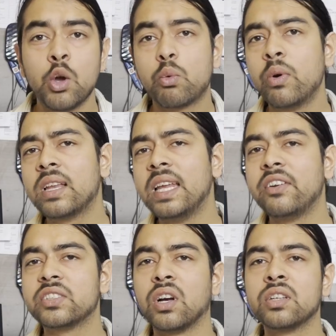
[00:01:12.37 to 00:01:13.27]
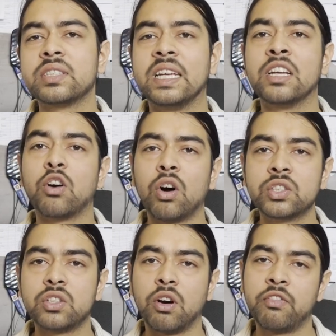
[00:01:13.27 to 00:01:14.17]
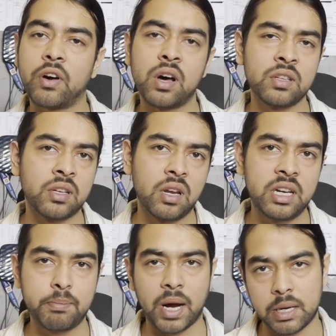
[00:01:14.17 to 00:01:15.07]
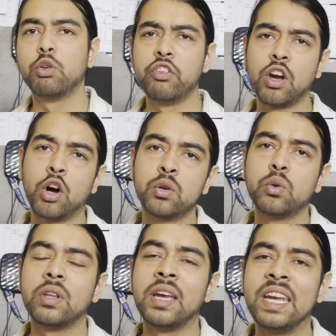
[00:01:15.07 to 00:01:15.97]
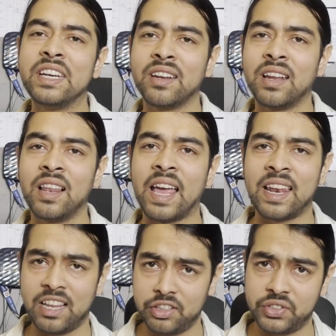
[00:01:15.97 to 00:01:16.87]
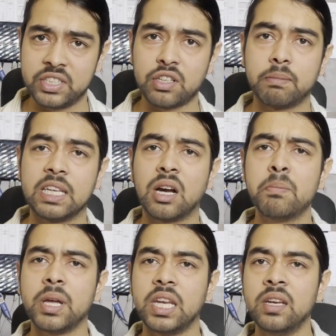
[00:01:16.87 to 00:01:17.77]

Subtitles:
quickly results in cost of another department. Moving on to the internal analysis of the company.